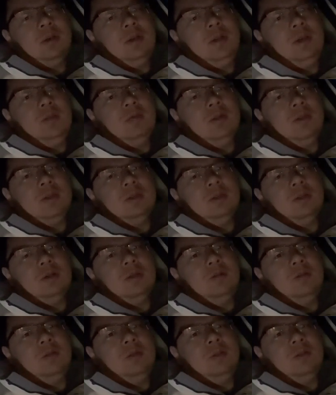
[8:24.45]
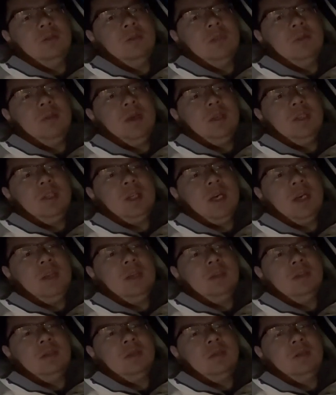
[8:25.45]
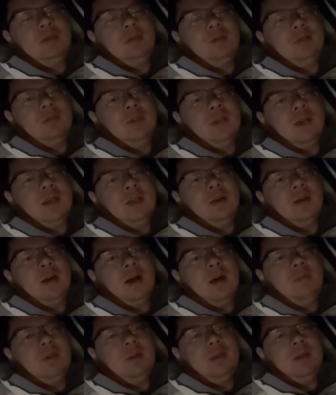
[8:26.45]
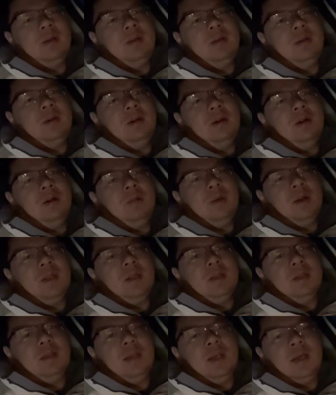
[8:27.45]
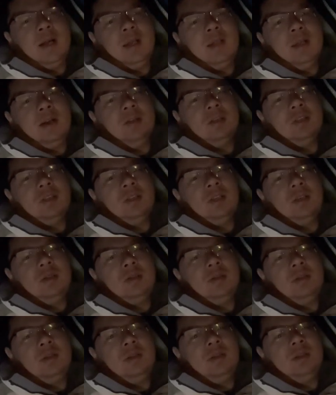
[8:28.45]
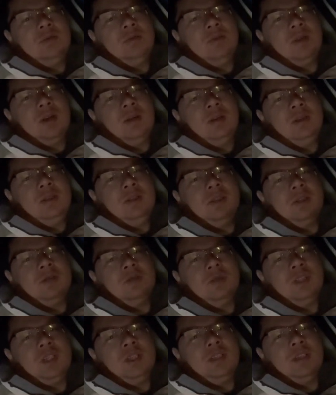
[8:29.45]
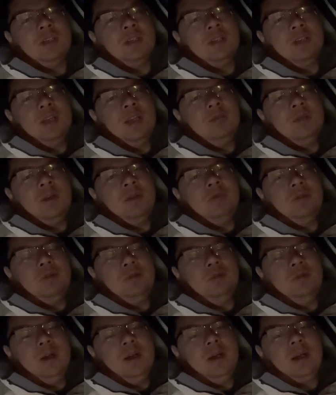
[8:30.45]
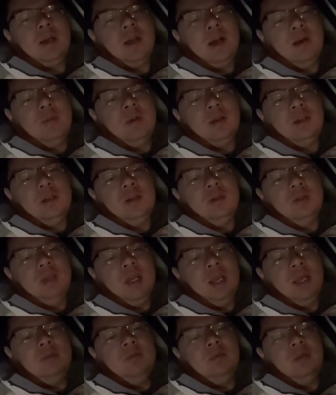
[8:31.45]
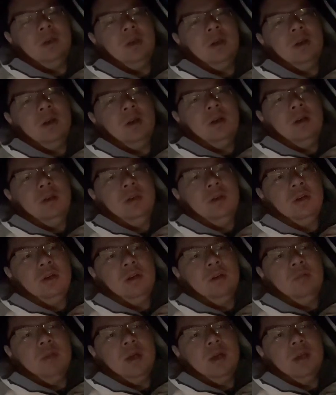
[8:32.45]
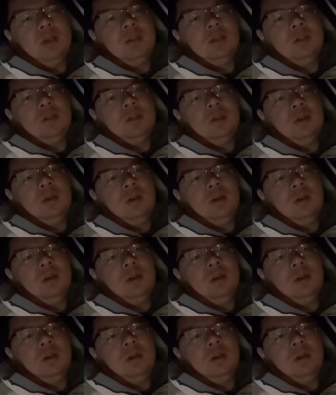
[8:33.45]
even though you know they may change to another company but they cannot change it's not easy to change the name if you really care about your name your image